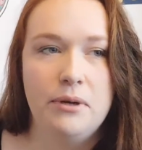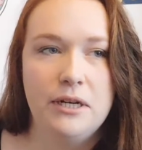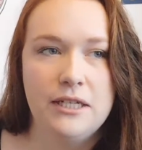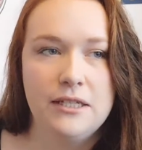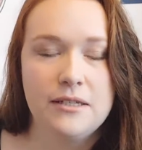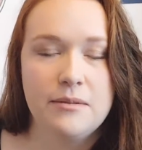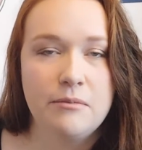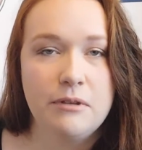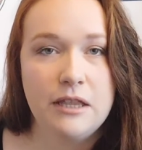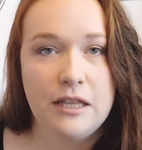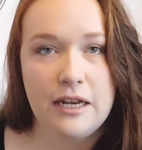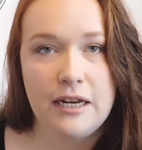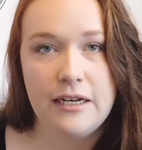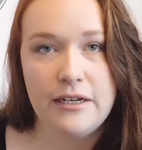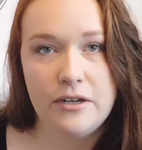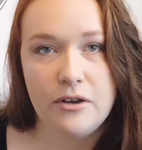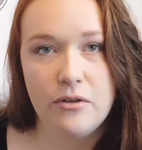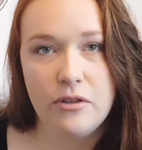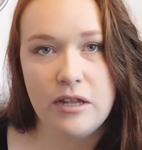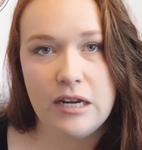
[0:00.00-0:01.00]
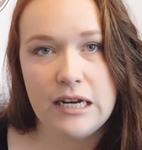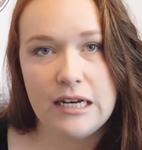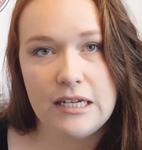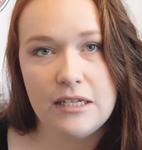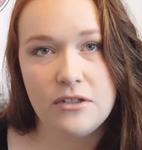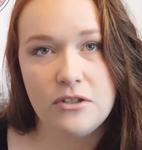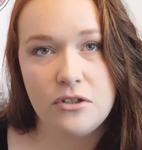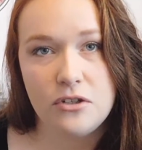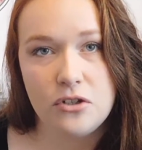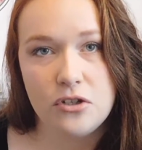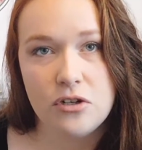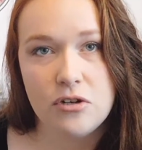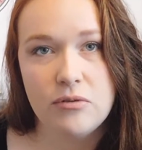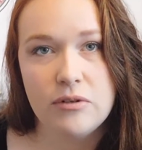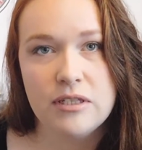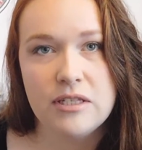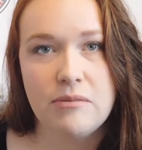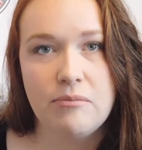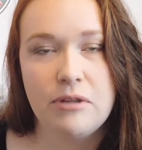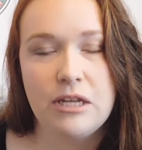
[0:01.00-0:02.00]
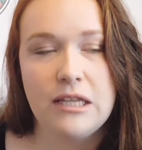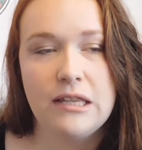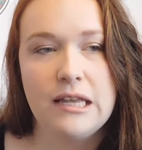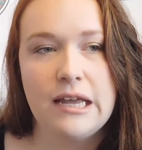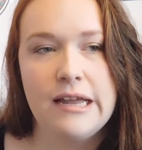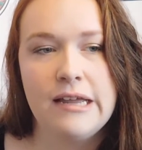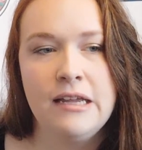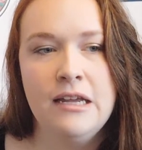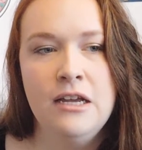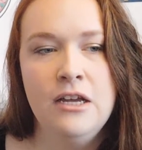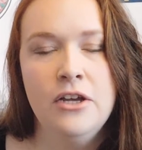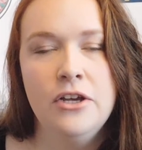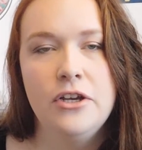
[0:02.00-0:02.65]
but it's something that I know that I need to do and something that,